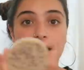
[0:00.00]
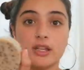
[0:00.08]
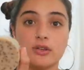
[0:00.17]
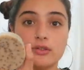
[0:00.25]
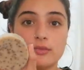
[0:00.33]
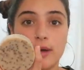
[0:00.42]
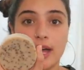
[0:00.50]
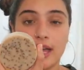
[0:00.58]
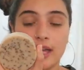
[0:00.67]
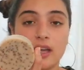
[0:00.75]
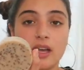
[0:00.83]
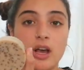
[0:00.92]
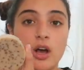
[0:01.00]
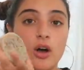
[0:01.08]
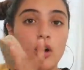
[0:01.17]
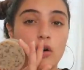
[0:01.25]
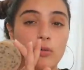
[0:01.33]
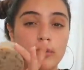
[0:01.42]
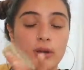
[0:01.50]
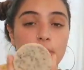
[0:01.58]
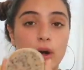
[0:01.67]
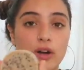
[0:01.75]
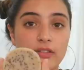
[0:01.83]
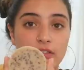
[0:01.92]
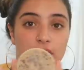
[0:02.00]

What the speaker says: I use my oatmeal bar